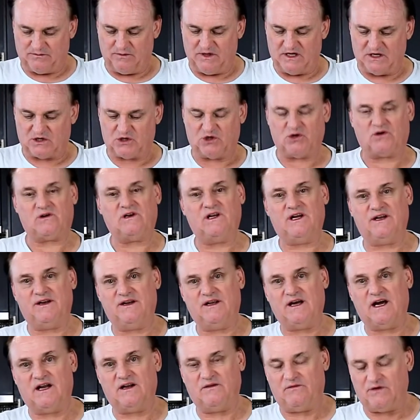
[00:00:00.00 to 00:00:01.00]
milk chocolate,
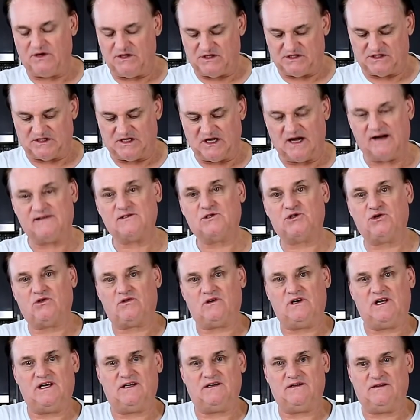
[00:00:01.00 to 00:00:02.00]
the other one is dark
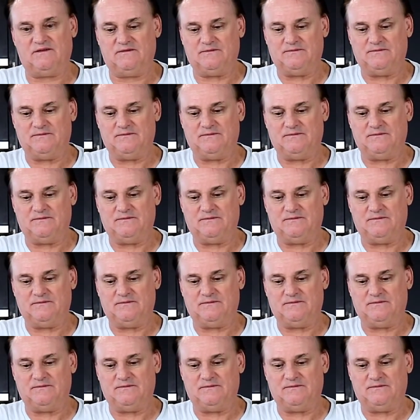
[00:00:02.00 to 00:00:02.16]
chocolate.